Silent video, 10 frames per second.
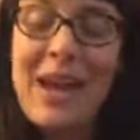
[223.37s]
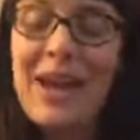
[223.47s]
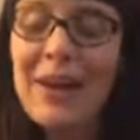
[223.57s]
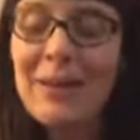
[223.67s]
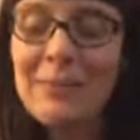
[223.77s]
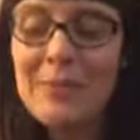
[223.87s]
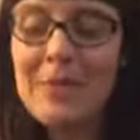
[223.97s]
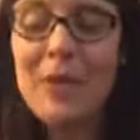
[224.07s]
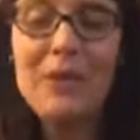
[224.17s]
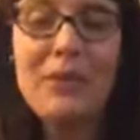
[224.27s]

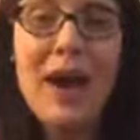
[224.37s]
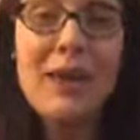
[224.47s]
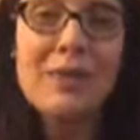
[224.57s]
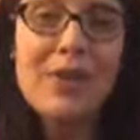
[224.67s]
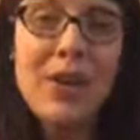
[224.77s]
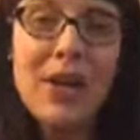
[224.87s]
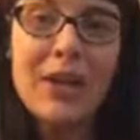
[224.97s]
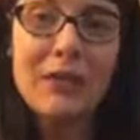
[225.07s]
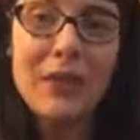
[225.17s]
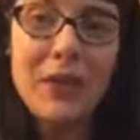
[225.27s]
So if I'm
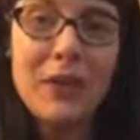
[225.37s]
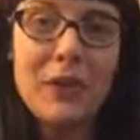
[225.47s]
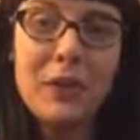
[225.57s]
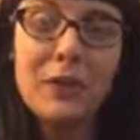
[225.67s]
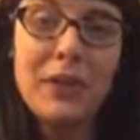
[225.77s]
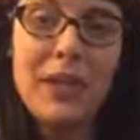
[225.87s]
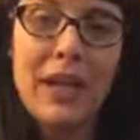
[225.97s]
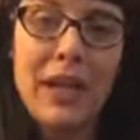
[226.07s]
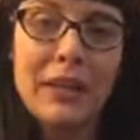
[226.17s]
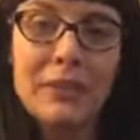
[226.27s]
starting to feel really
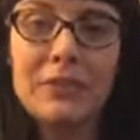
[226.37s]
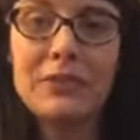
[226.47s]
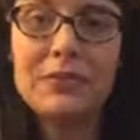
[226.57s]
kind of,